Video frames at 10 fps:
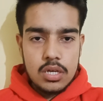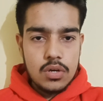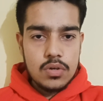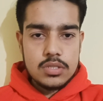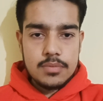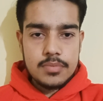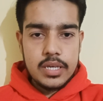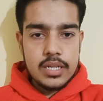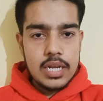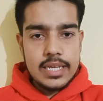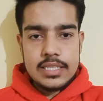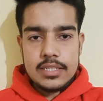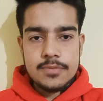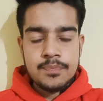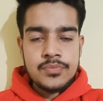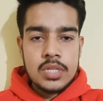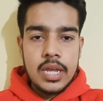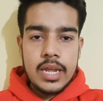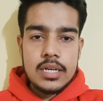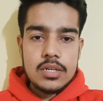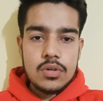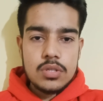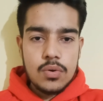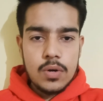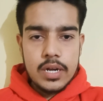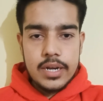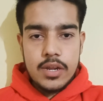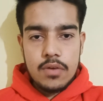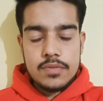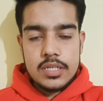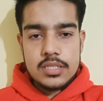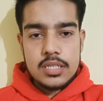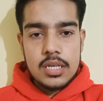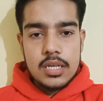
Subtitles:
or something like this. And on the contrary of this,